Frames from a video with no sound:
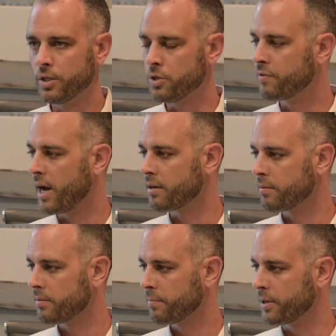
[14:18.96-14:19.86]
you've got
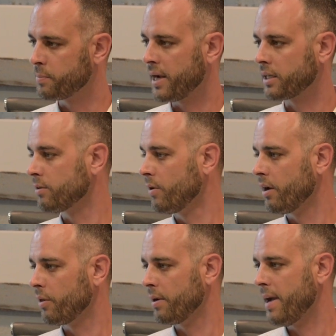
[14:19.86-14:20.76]
perspective going
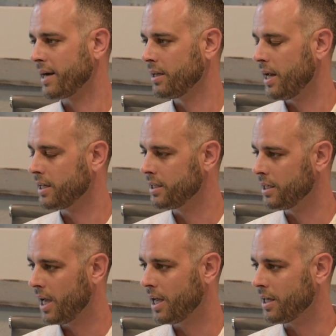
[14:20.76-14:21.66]
all the way back to
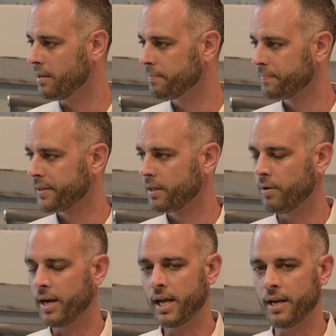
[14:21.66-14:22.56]
1980, right?